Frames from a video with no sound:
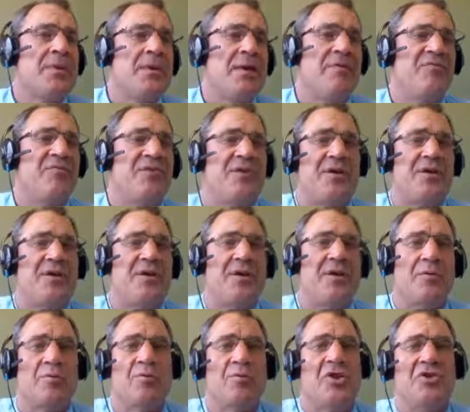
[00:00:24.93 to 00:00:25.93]
of the
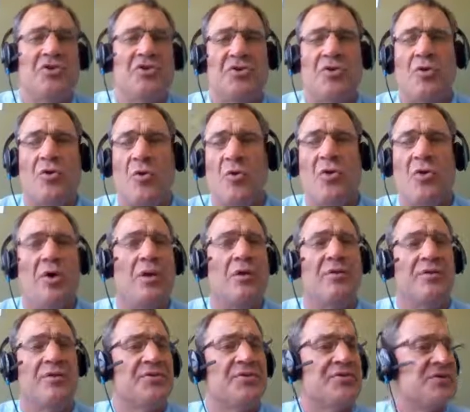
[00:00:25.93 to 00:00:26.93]
original oil
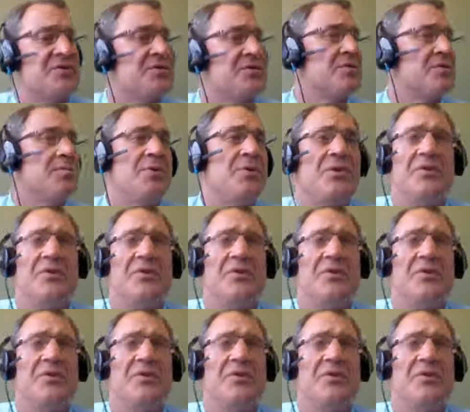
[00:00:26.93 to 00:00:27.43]
in the system.